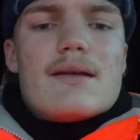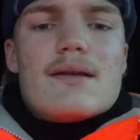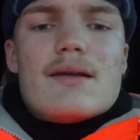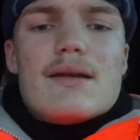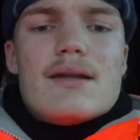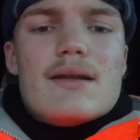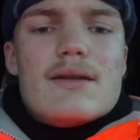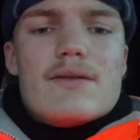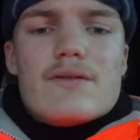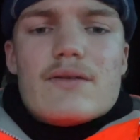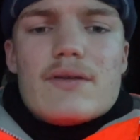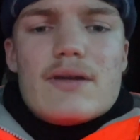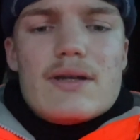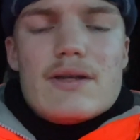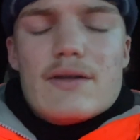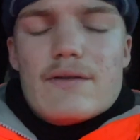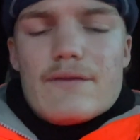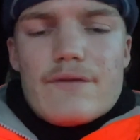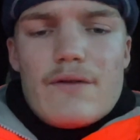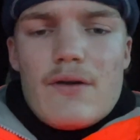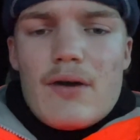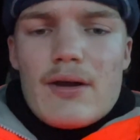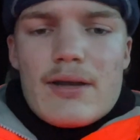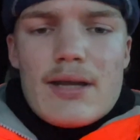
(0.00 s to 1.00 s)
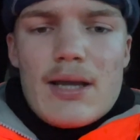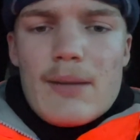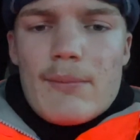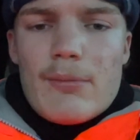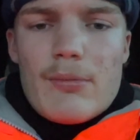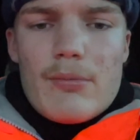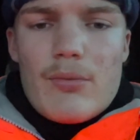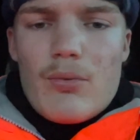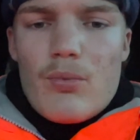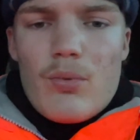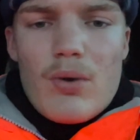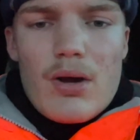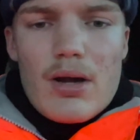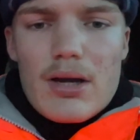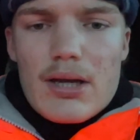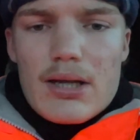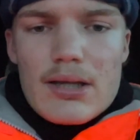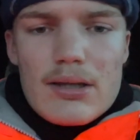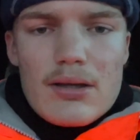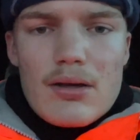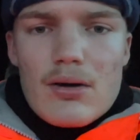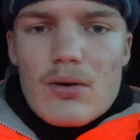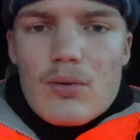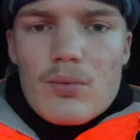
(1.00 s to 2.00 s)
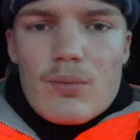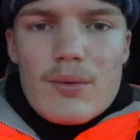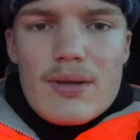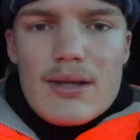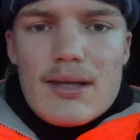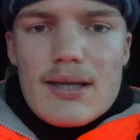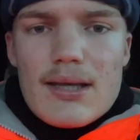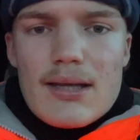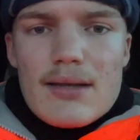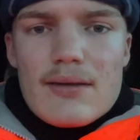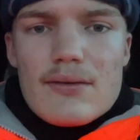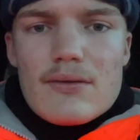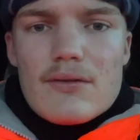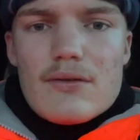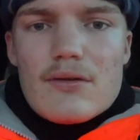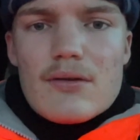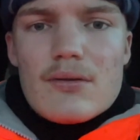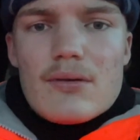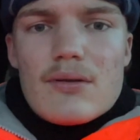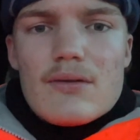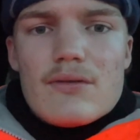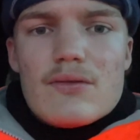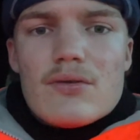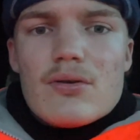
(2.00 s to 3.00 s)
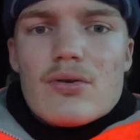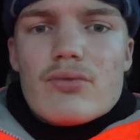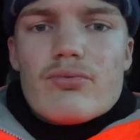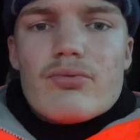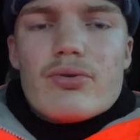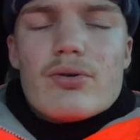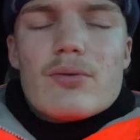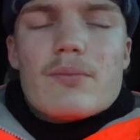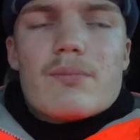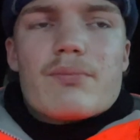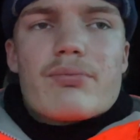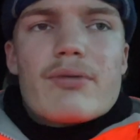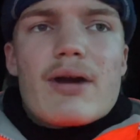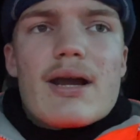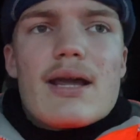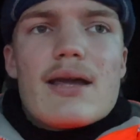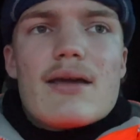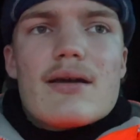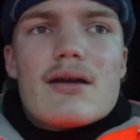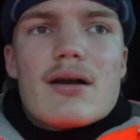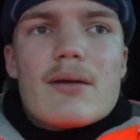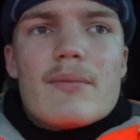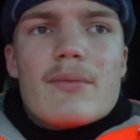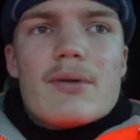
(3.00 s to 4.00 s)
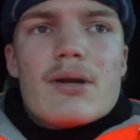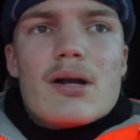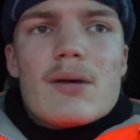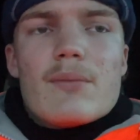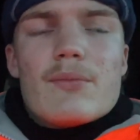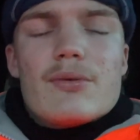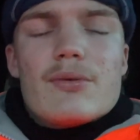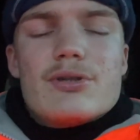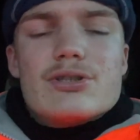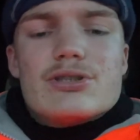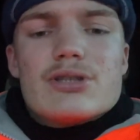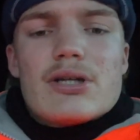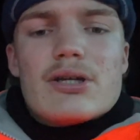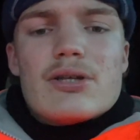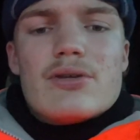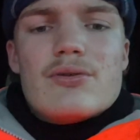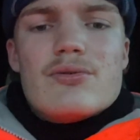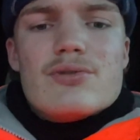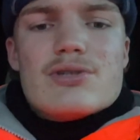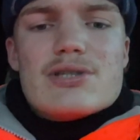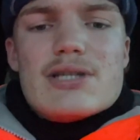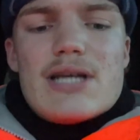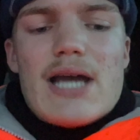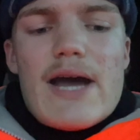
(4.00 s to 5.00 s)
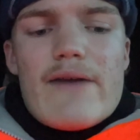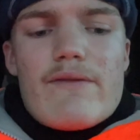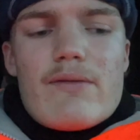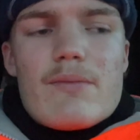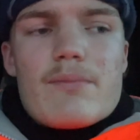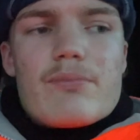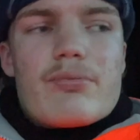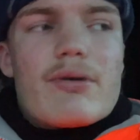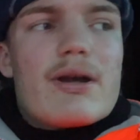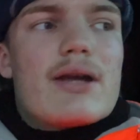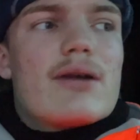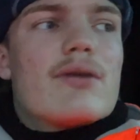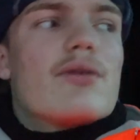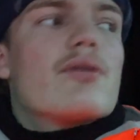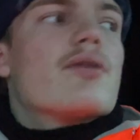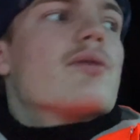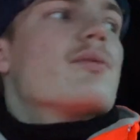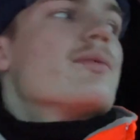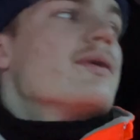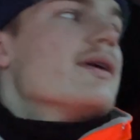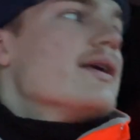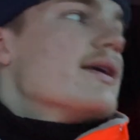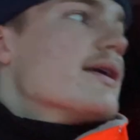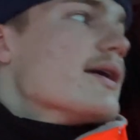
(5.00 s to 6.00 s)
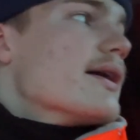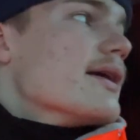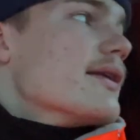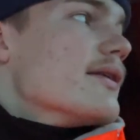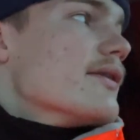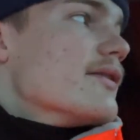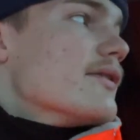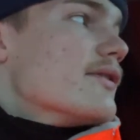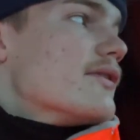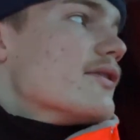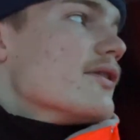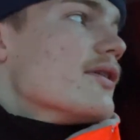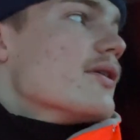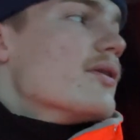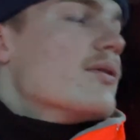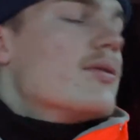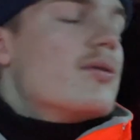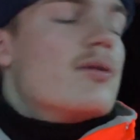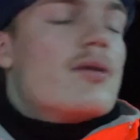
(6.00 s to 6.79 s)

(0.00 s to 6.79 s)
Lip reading: it's a Friday, but we're working the whole weekend, so there's no real break coming up, which I usually have a break on the weekend. So